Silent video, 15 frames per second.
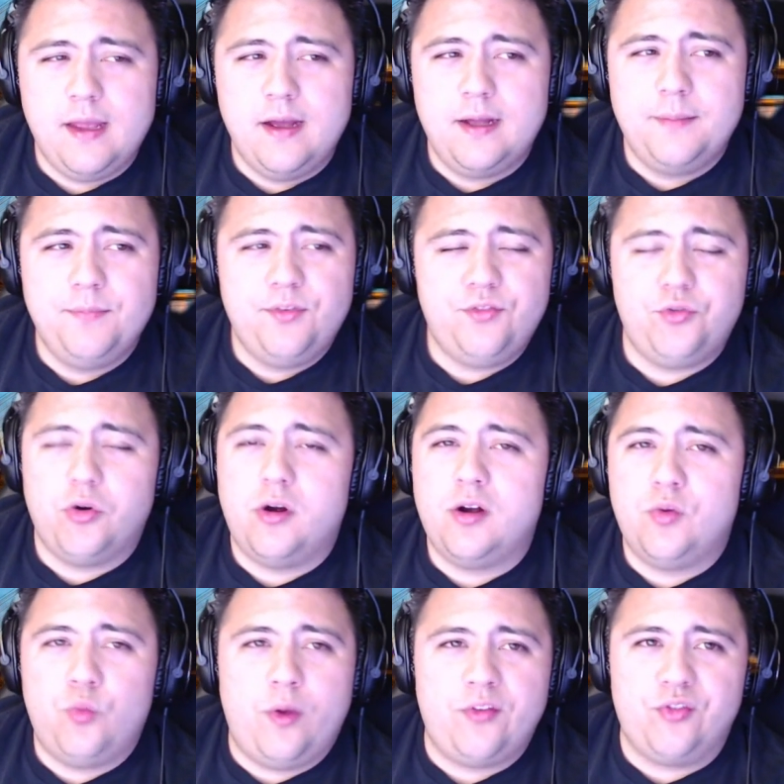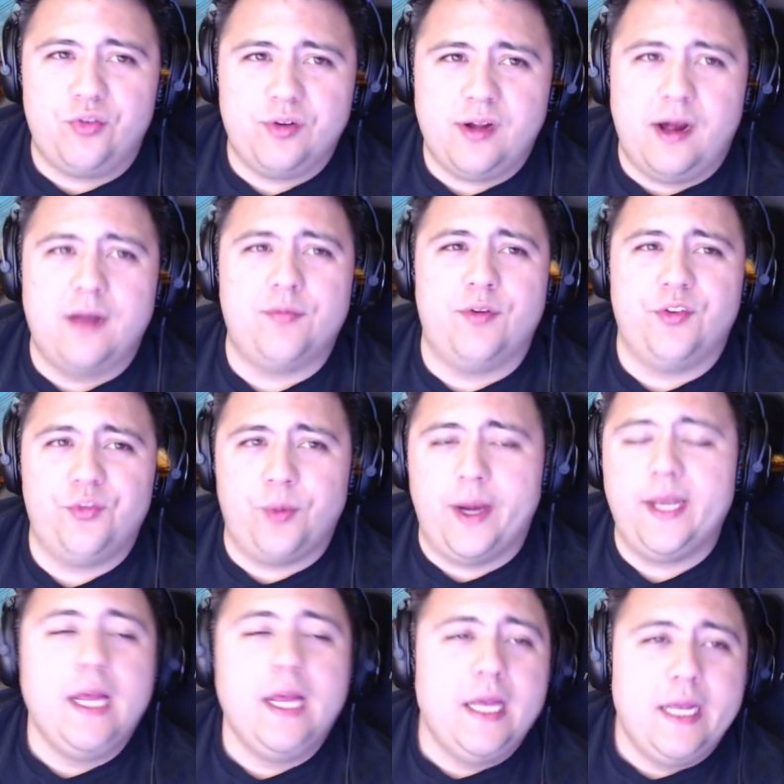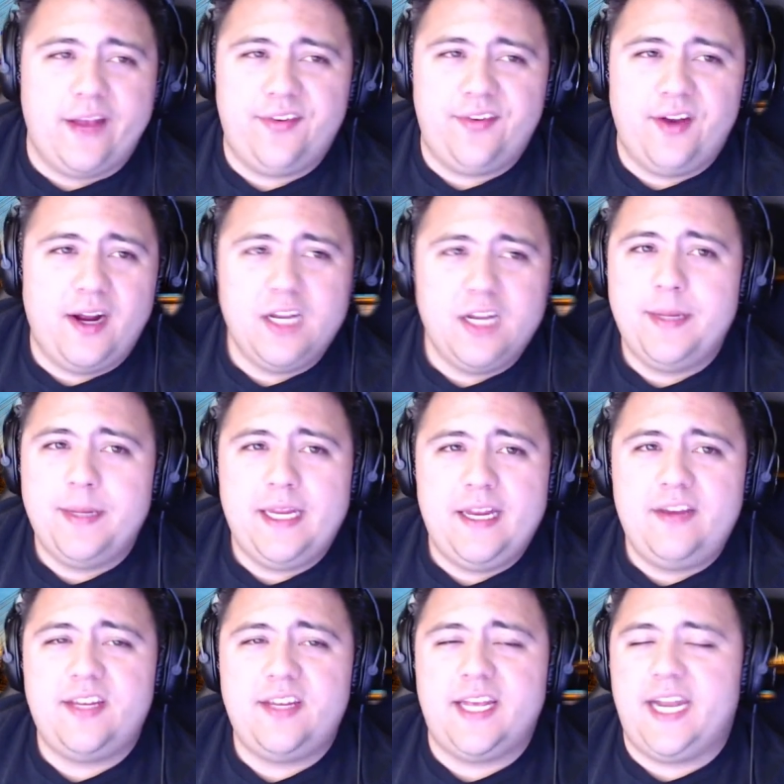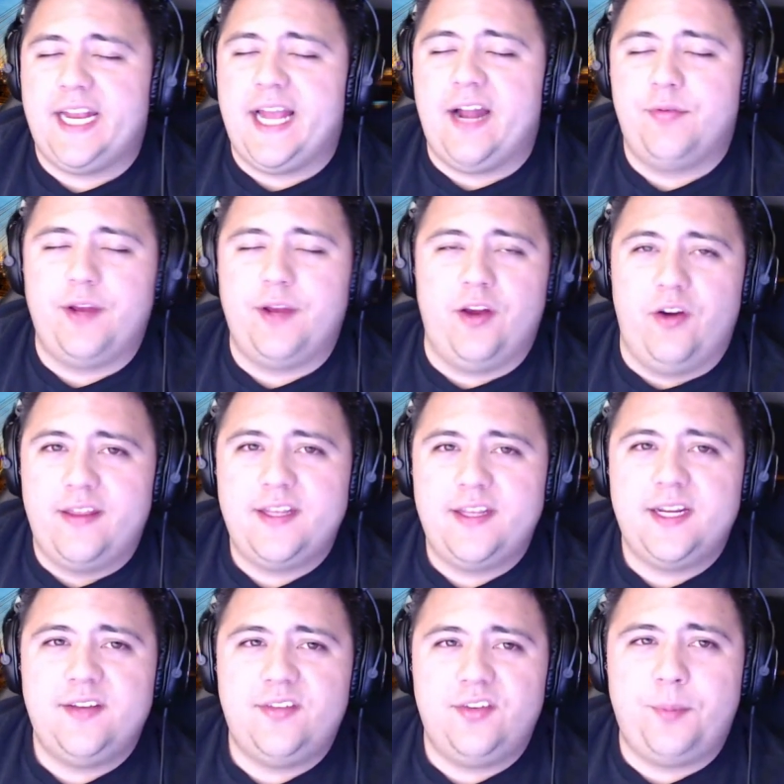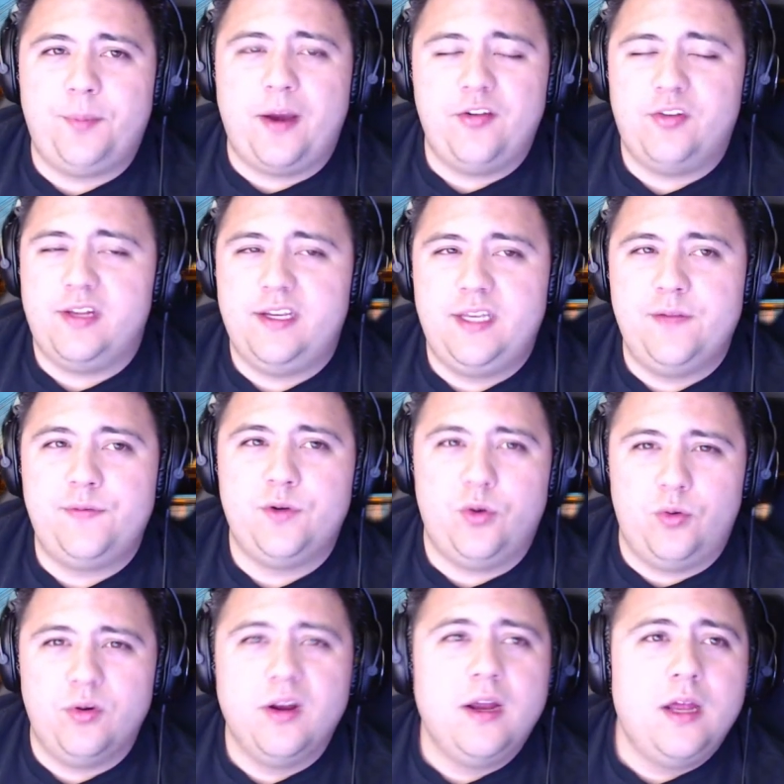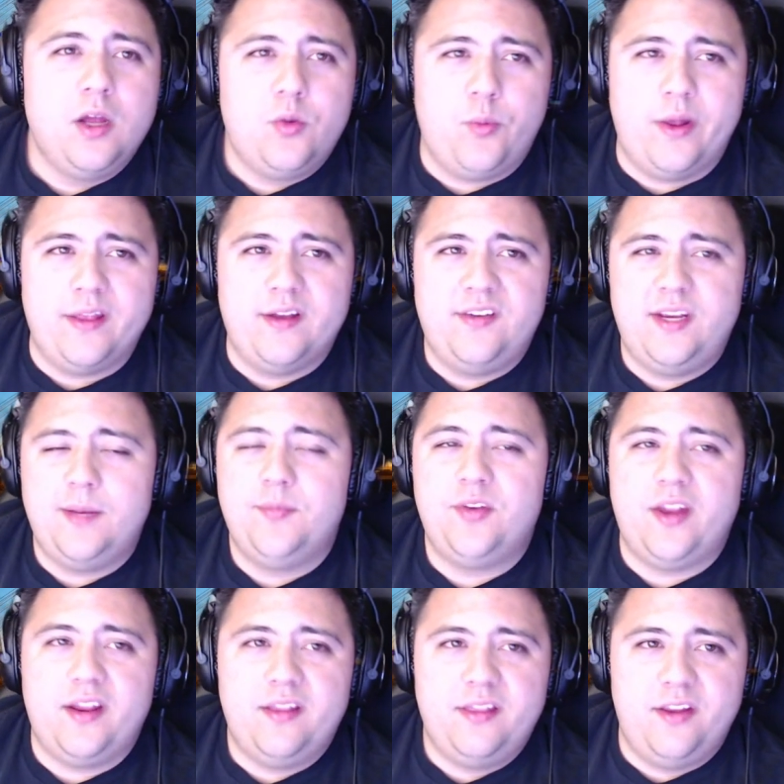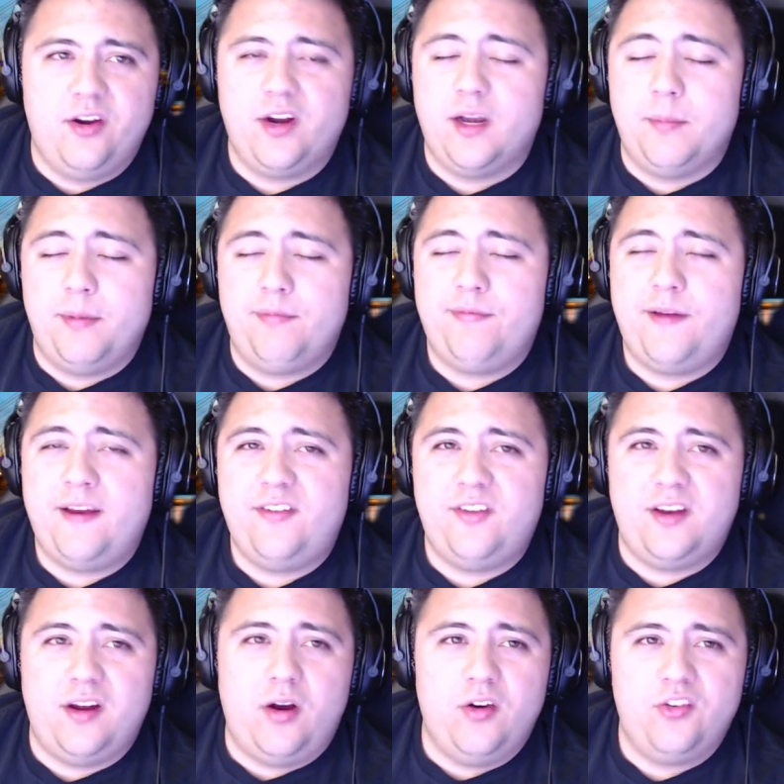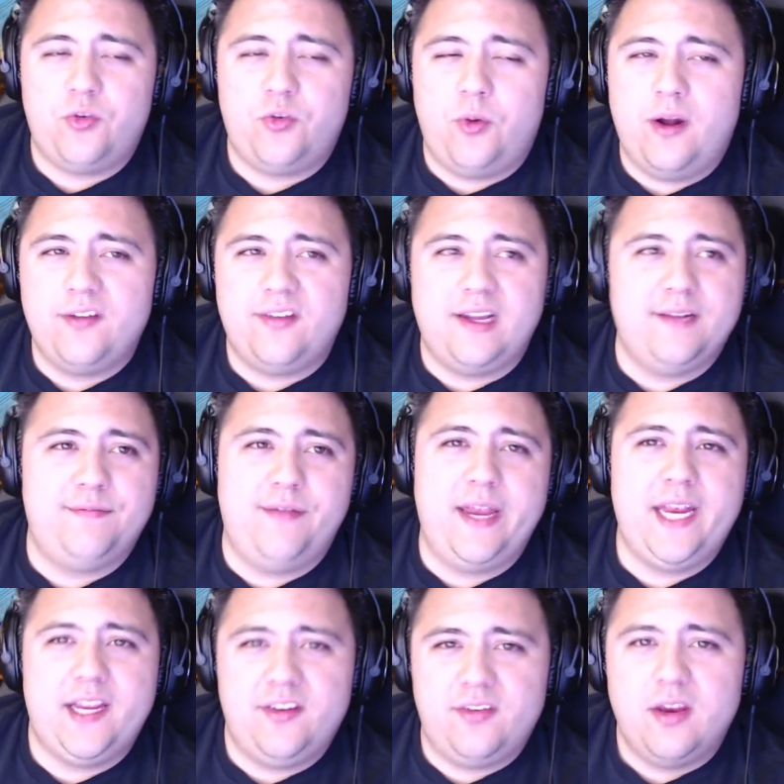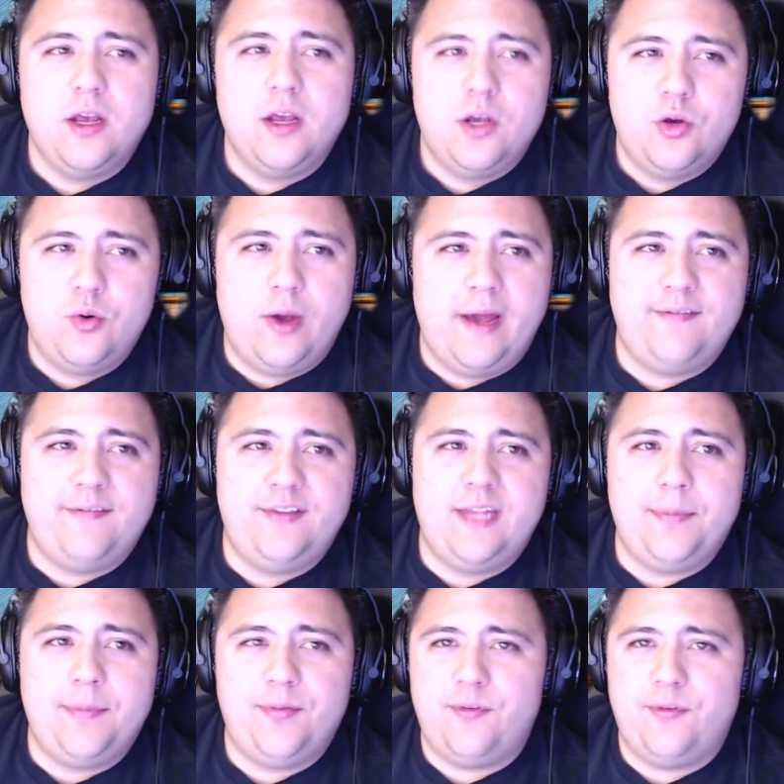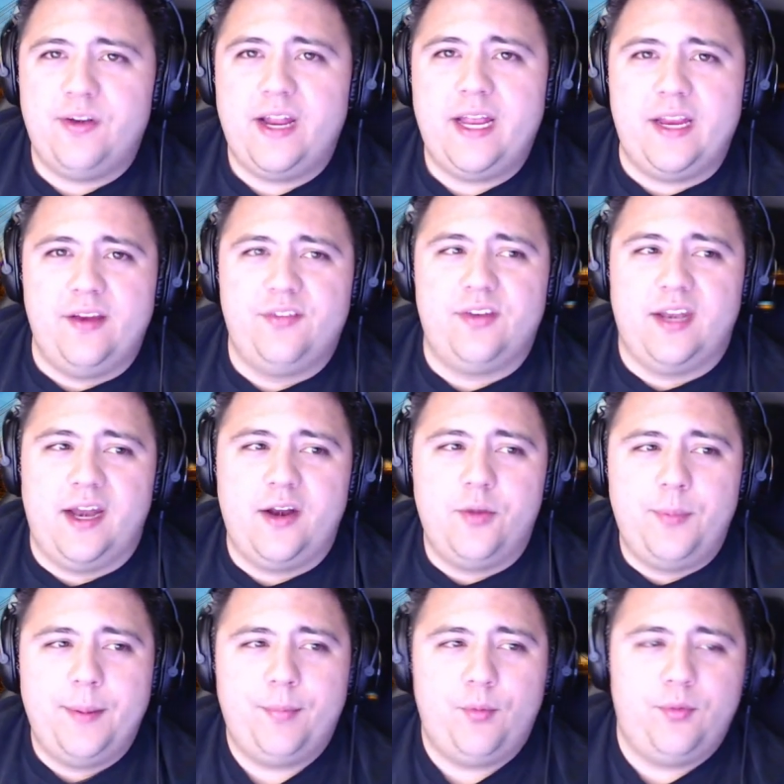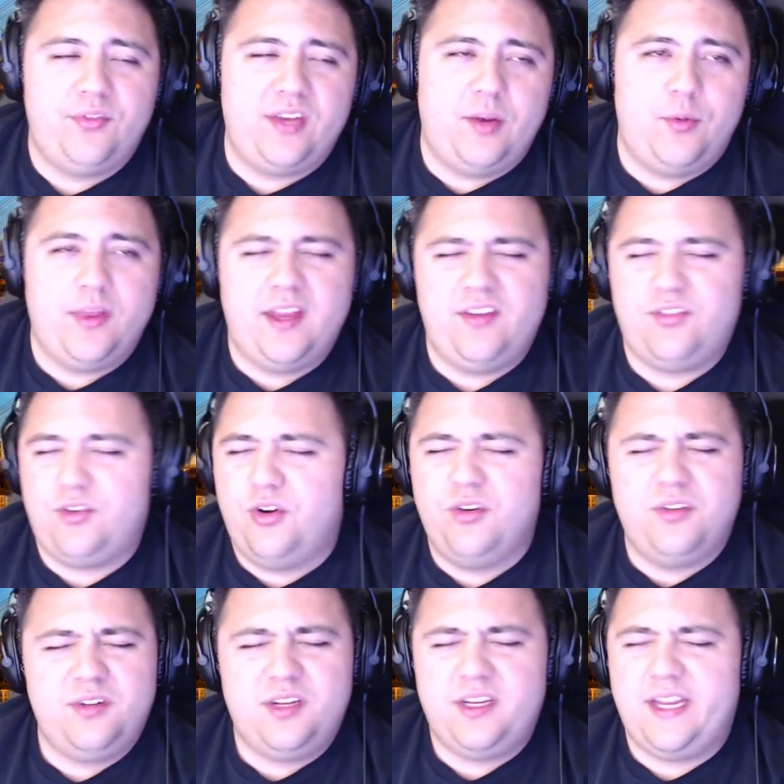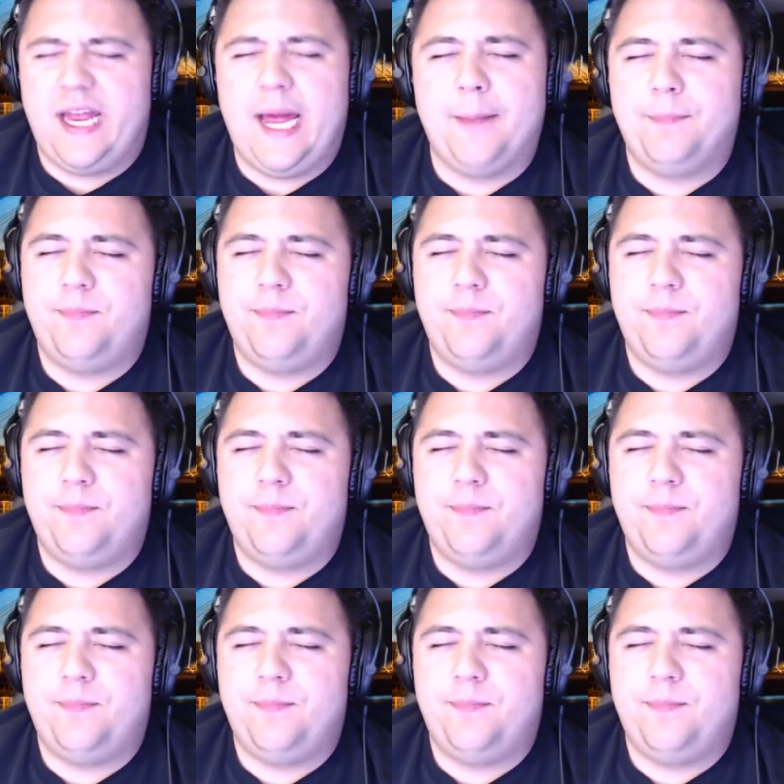strong Western Conference, right? It's not going to be easy getting out of here, and I think it's especially difficult when the teams that they're going to be facing are squads like Vegas, who have depth for days. And I know people will say, well, they skirt cap